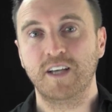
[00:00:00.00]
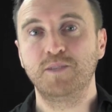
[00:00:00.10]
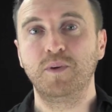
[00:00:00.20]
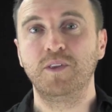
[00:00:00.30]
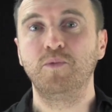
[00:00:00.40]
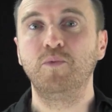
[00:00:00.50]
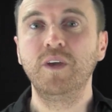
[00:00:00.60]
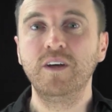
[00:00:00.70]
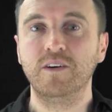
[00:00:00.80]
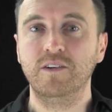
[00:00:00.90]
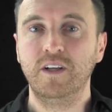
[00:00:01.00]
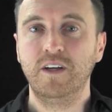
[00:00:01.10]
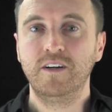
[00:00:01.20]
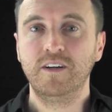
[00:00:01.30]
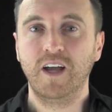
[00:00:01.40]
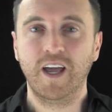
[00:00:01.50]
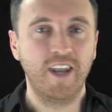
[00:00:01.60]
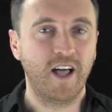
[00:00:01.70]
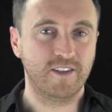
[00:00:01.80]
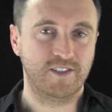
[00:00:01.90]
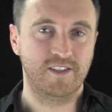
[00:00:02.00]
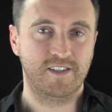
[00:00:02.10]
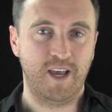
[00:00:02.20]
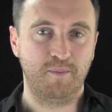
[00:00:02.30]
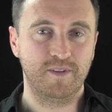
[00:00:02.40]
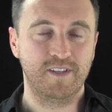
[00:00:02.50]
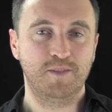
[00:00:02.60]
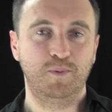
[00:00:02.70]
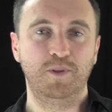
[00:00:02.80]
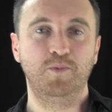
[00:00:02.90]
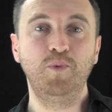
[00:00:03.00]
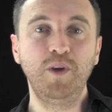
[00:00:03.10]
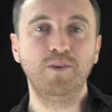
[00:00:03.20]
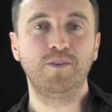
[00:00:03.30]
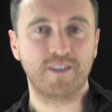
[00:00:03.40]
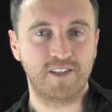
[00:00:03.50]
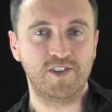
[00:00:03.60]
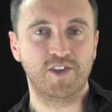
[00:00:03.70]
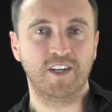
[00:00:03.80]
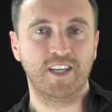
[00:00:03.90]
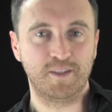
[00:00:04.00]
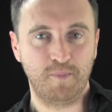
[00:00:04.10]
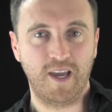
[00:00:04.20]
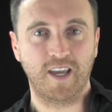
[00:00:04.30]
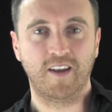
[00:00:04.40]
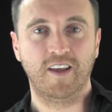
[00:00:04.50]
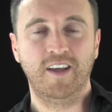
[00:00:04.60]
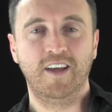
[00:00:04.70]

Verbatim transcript: That's when the real analysis happens. That's when the real decision is made.